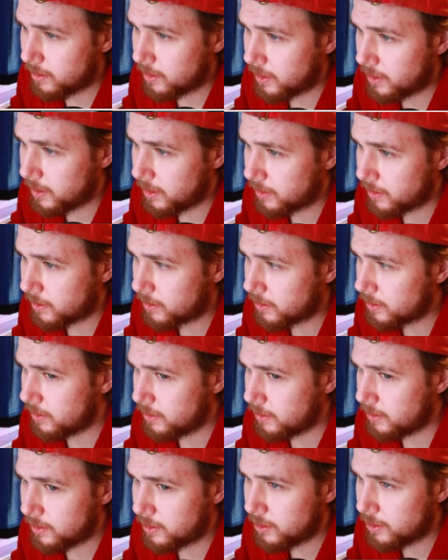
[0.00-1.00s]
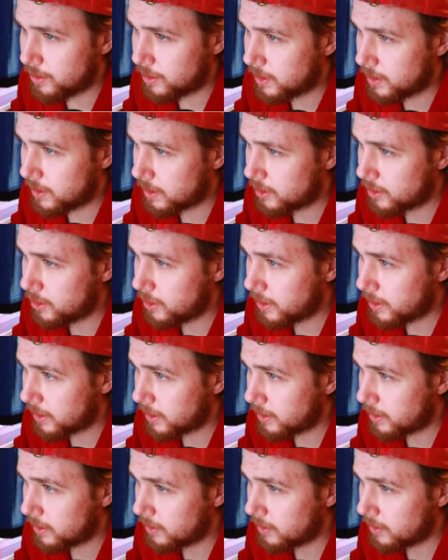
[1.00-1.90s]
Here. g6 check.